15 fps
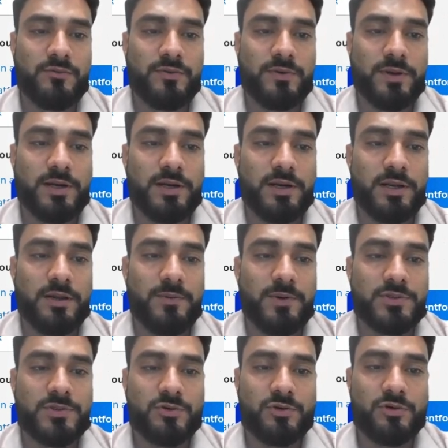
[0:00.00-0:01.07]
field
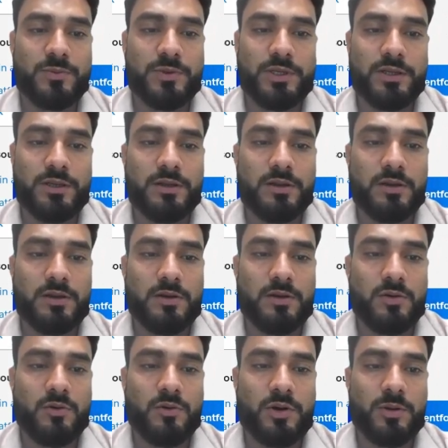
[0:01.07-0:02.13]
label should be
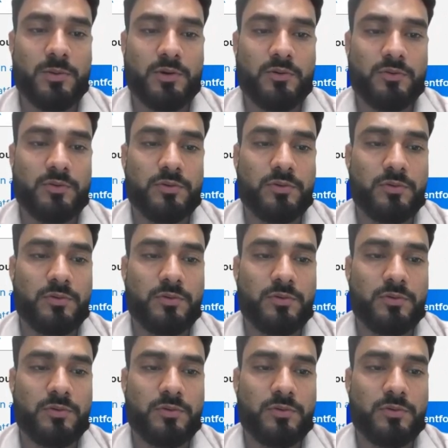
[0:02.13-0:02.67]
loan amount,